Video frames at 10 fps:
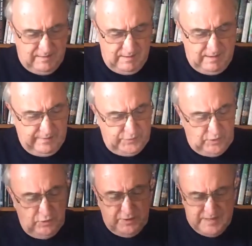And I have to
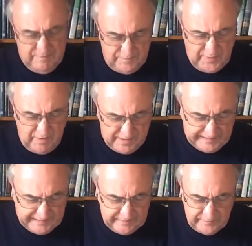look at it very
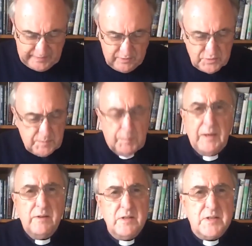carefully because the
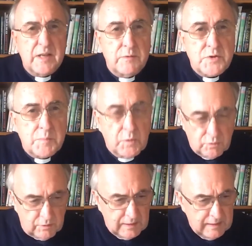print is so
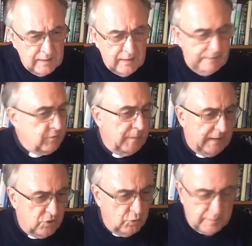small. I have to make
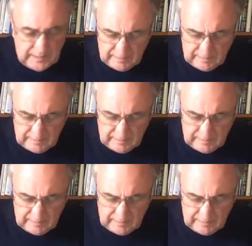sure my